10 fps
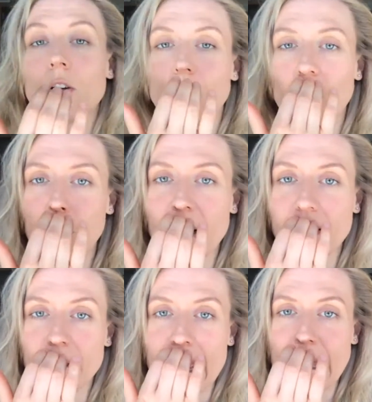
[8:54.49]
Followed by
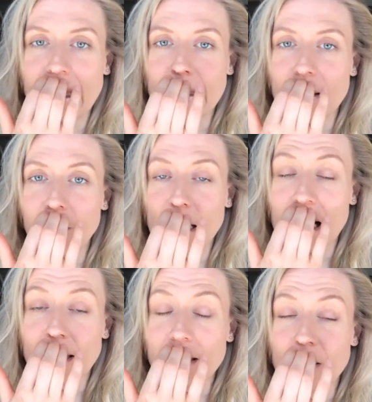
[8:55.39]
the end, by
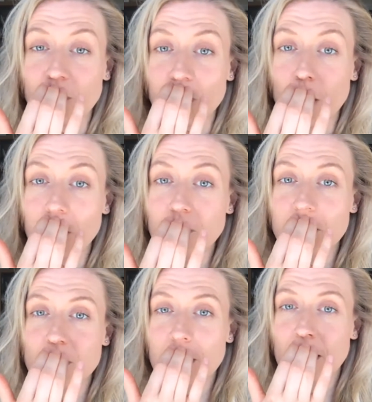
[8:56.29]
underneath the nose.